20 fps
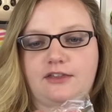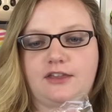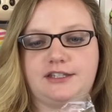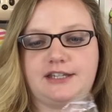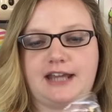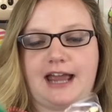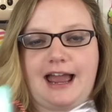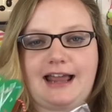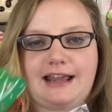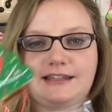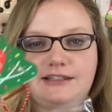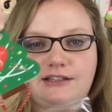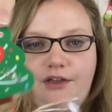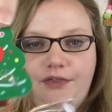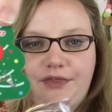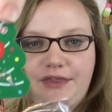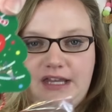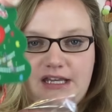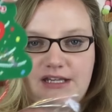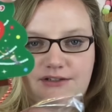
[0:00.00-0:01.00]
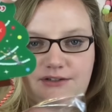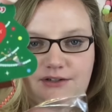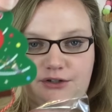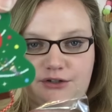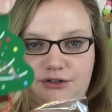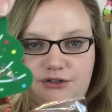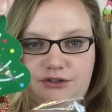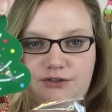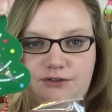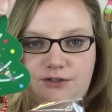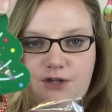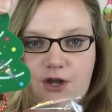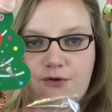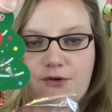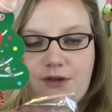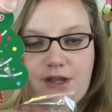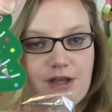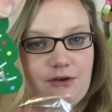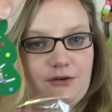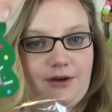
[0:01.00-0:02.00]
The tags on these are so
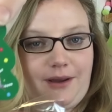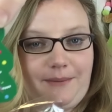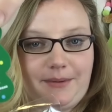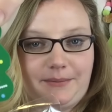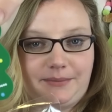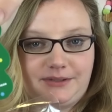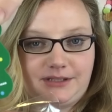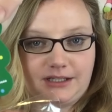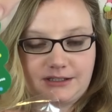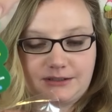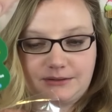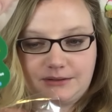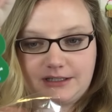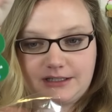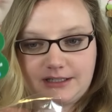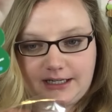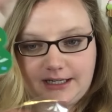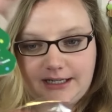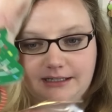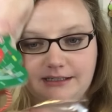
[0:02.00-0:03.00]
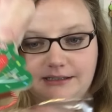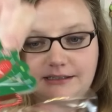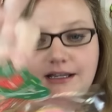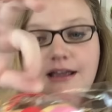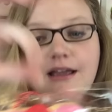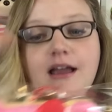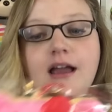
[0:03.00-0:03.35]
cute. I'm obsessed with the tags.